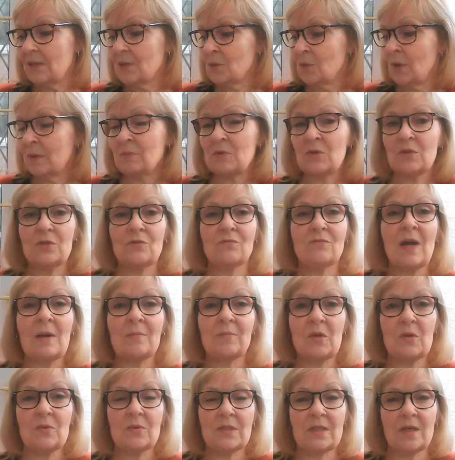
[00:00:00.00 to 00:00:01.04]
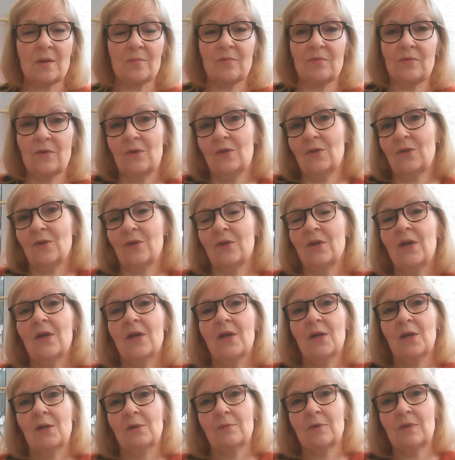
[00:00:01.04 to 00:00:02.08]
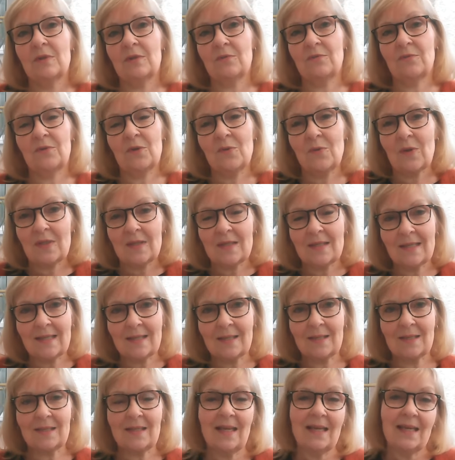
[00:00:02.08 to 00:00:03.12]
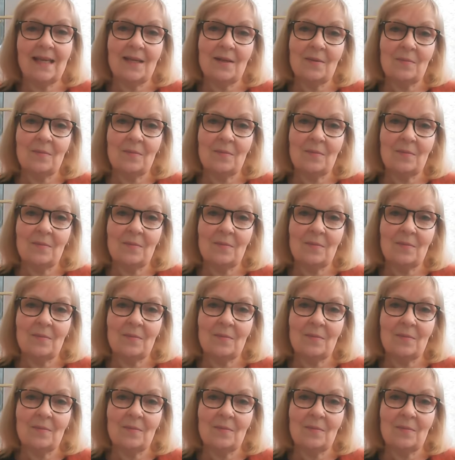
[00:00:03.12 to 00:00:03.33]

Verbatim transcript: So I'm going to wrap those up for her with a few other little